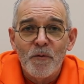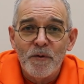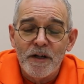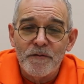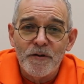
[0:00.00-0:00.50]

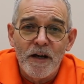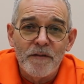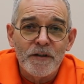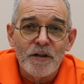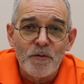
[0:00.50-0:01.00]
whatever you
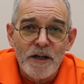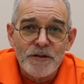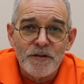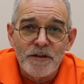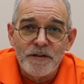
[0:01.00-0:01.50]
have any
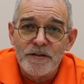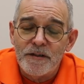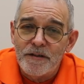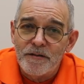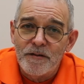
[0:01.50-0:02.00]
questions,
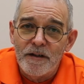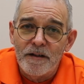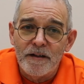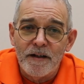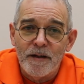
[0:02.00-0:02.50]
and
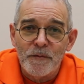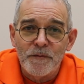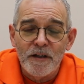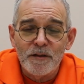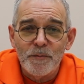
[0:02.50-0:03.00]
uh, I'm
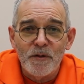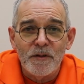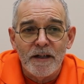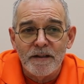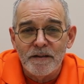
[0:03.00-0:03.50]

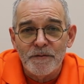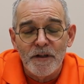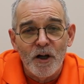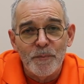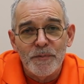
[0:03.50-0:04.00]
available, I'd love
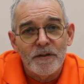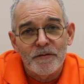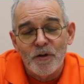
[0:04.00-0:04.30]
to help you.